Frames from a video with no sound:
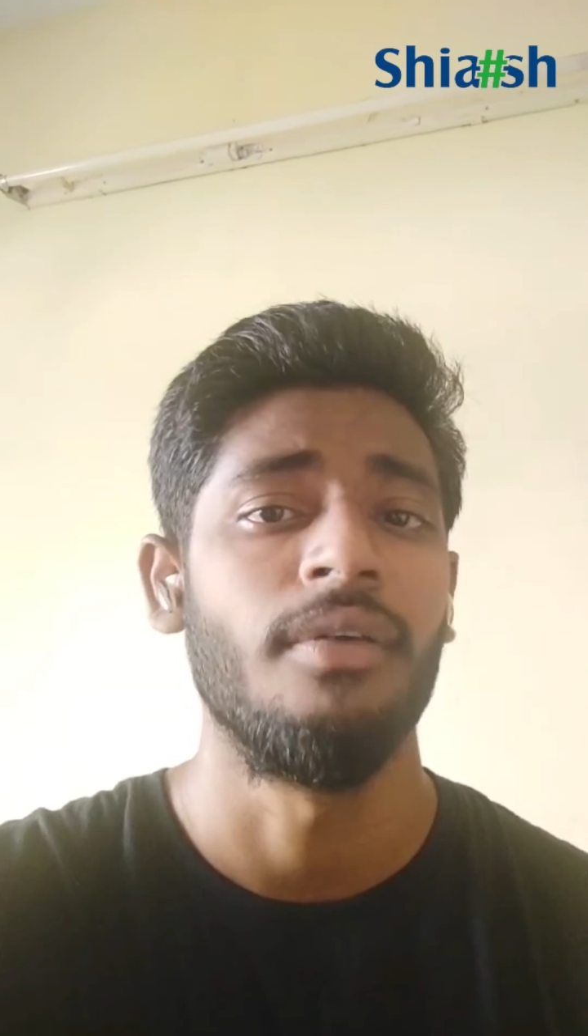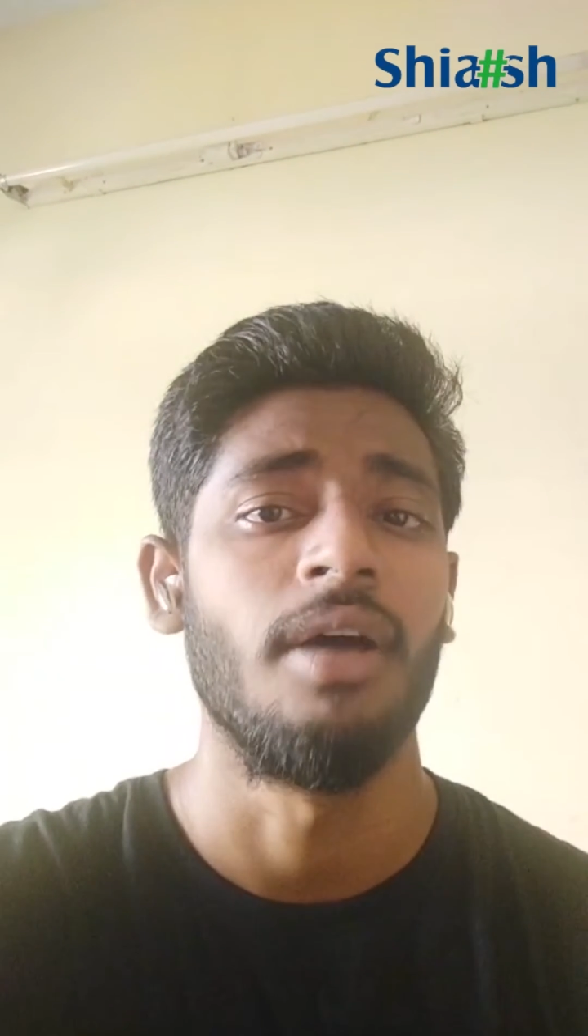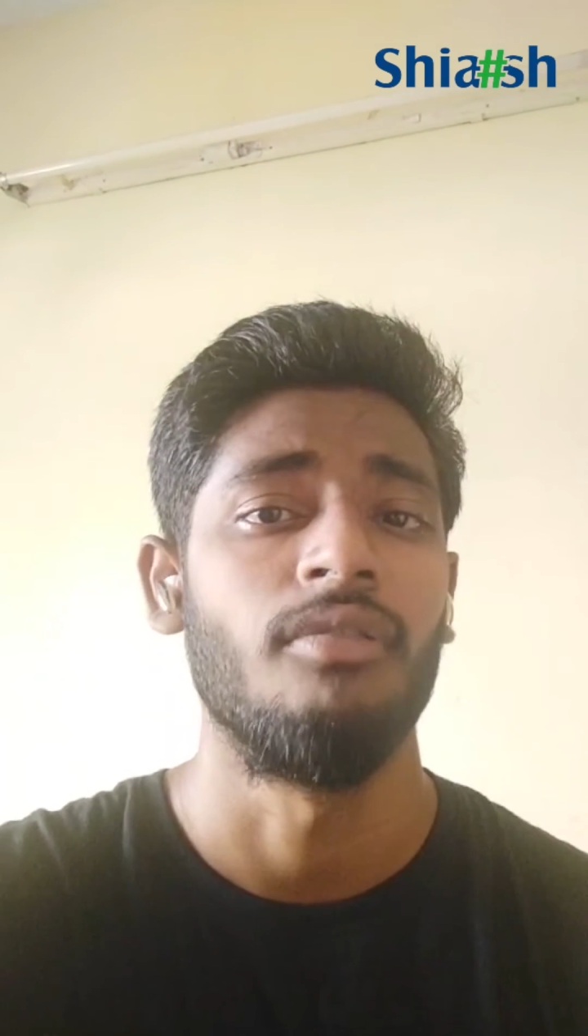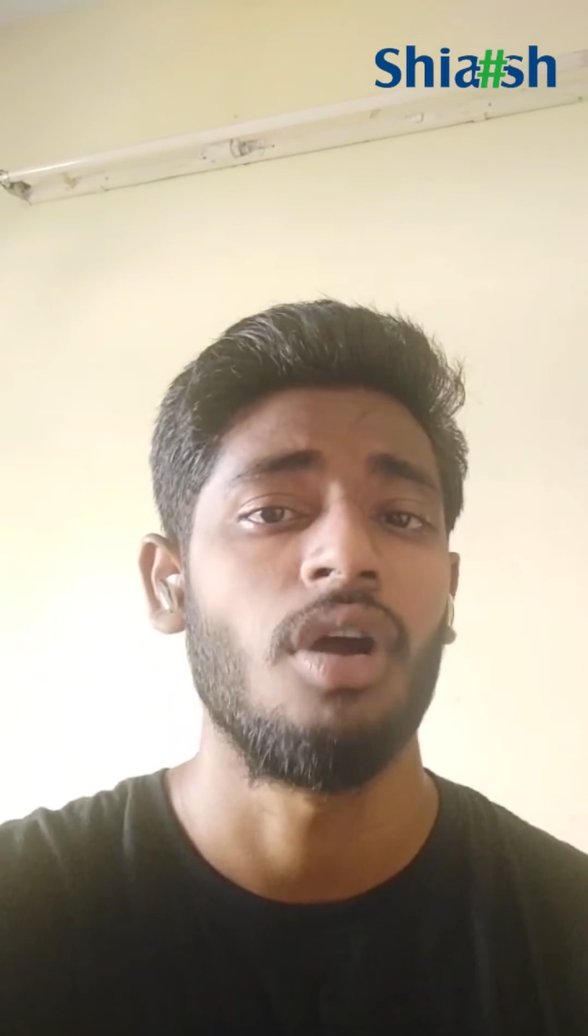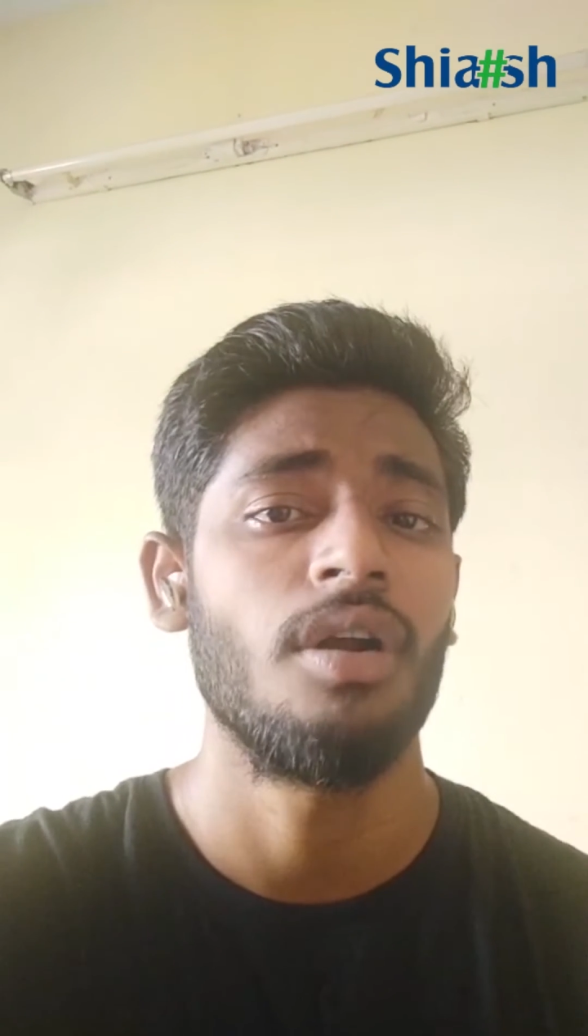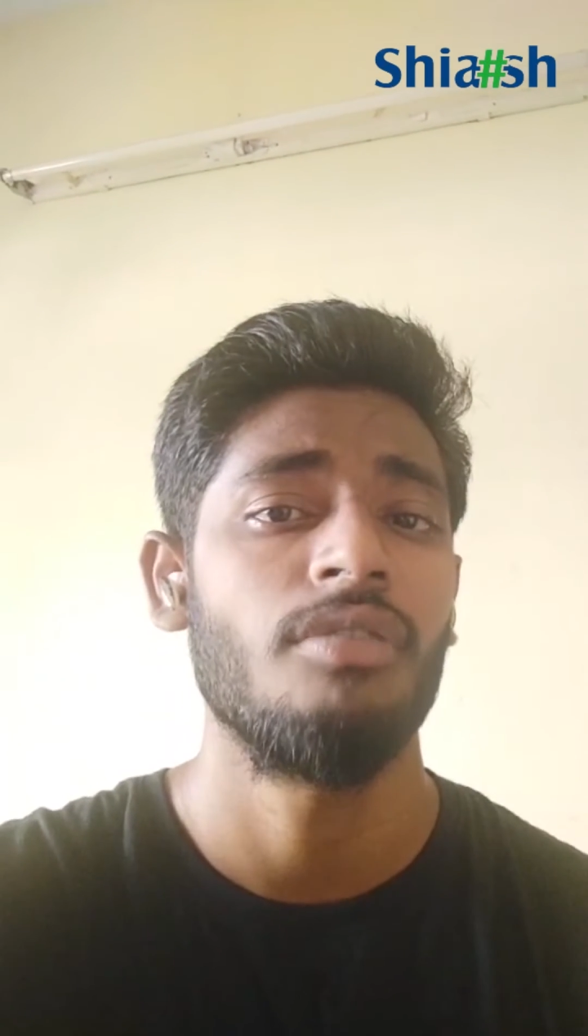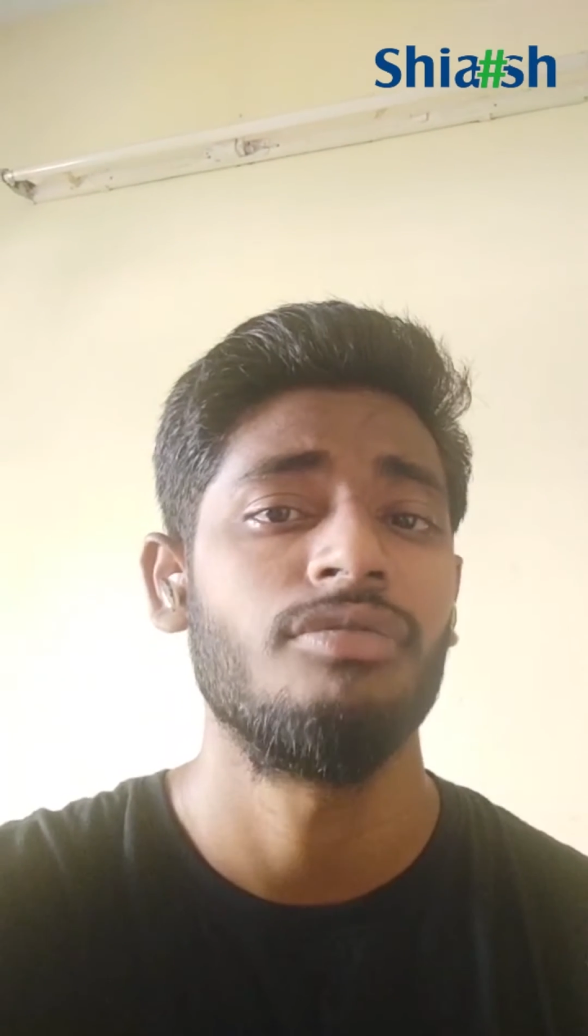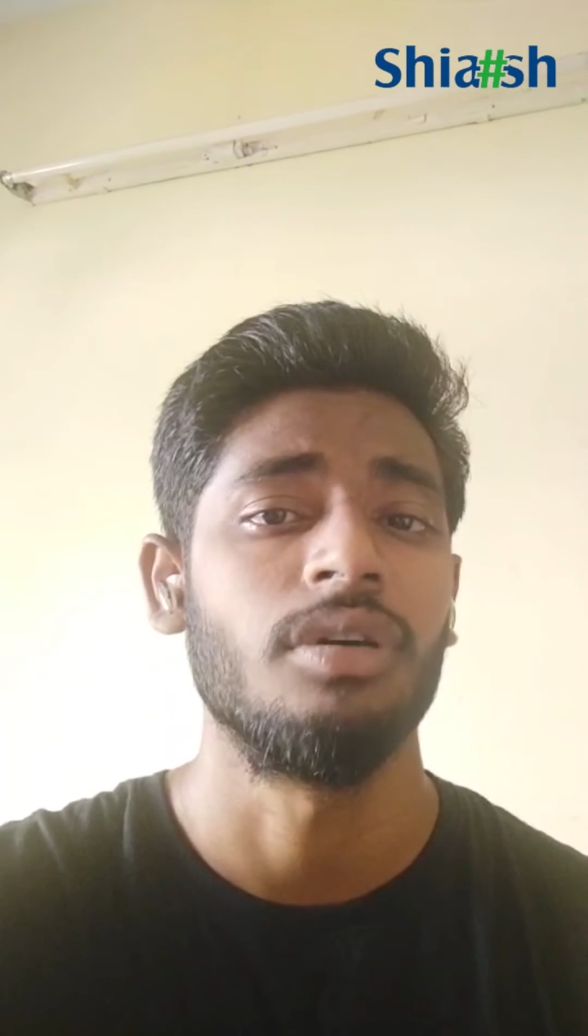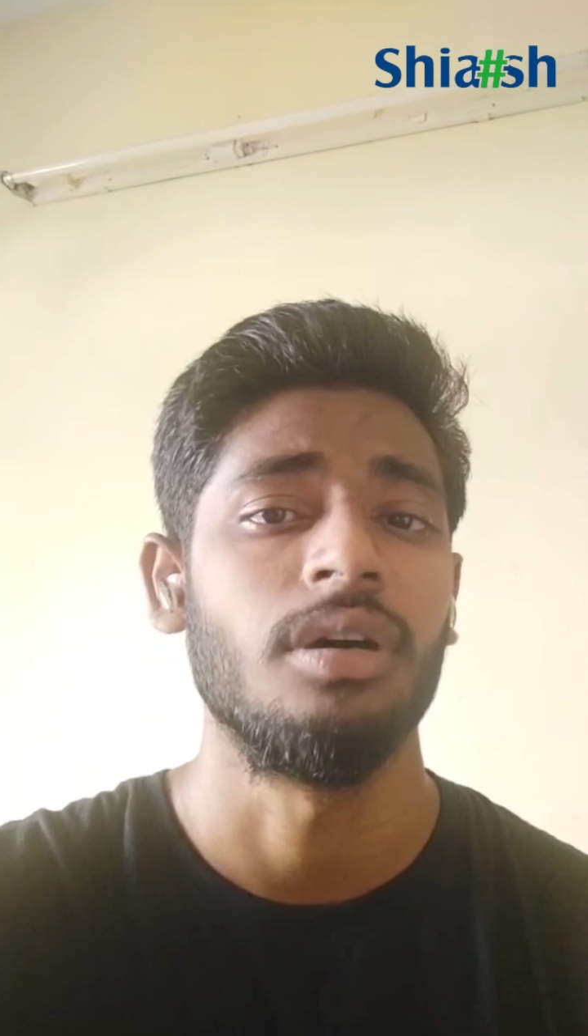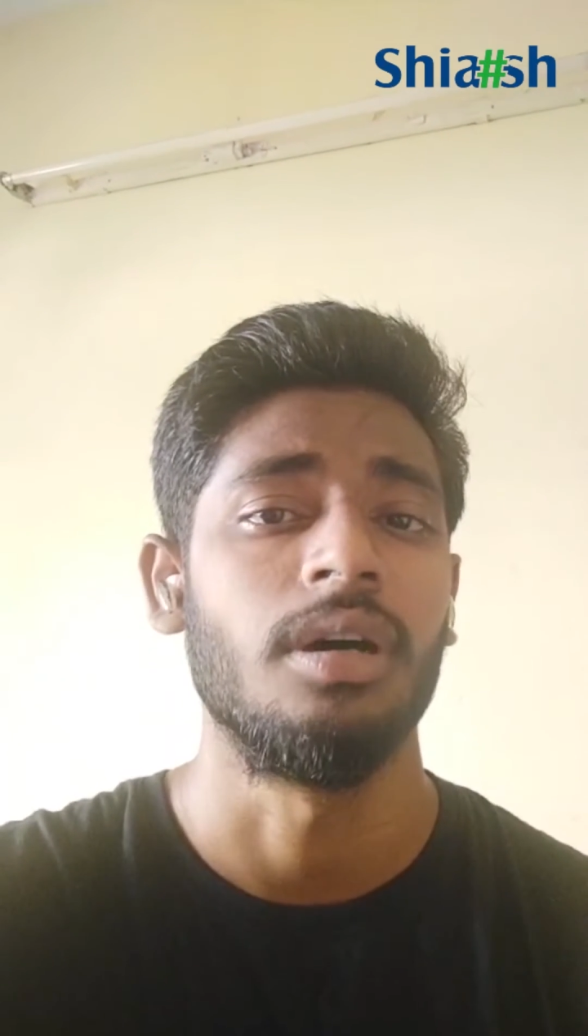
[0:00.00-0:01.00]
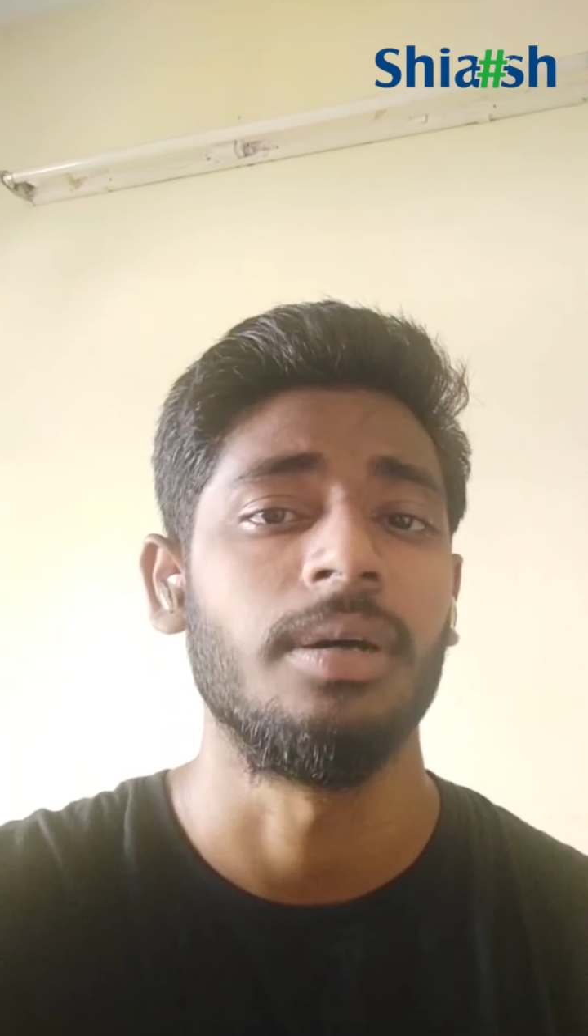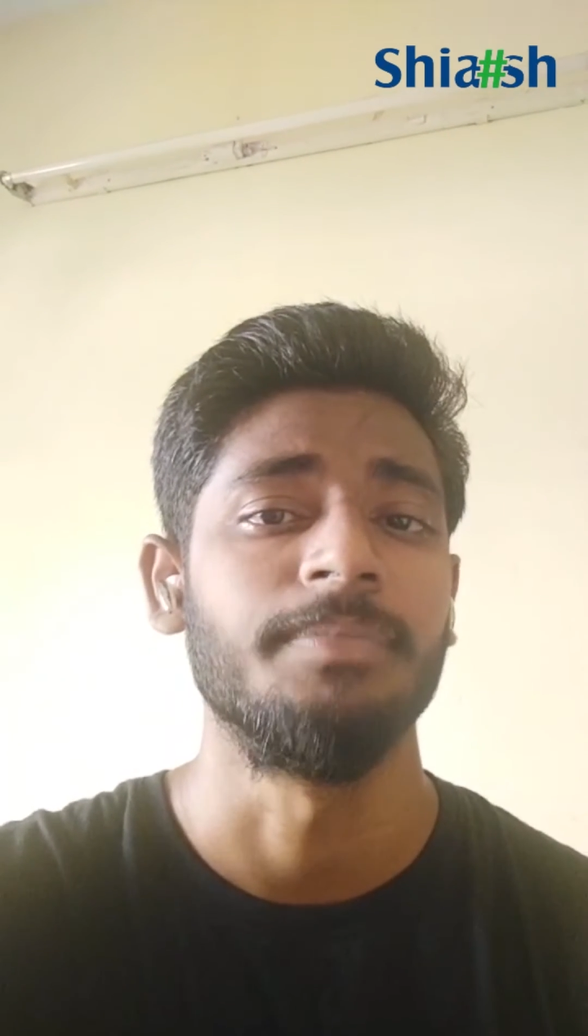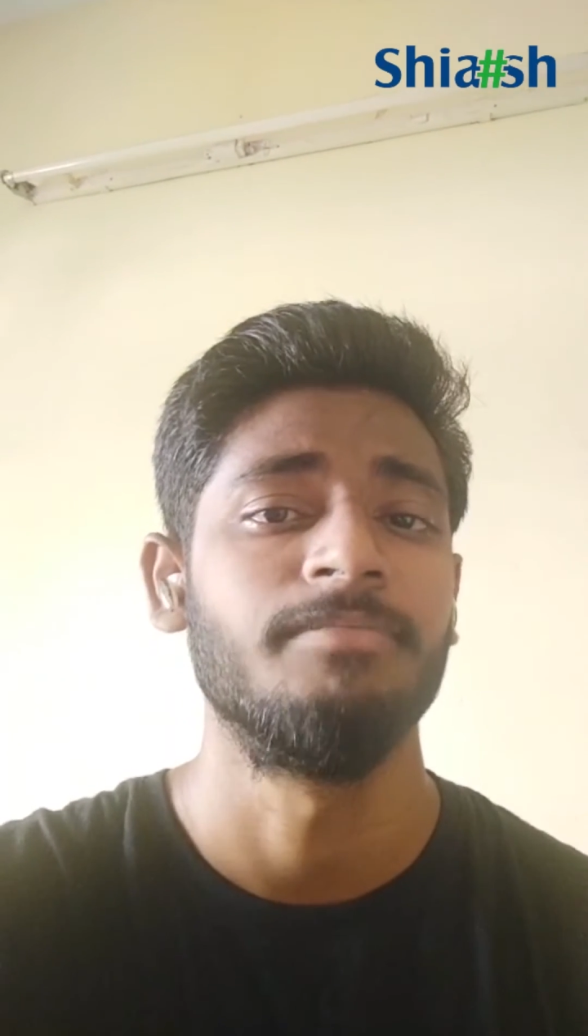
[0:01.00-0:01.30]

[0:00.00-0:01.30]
I, have a lot of uh,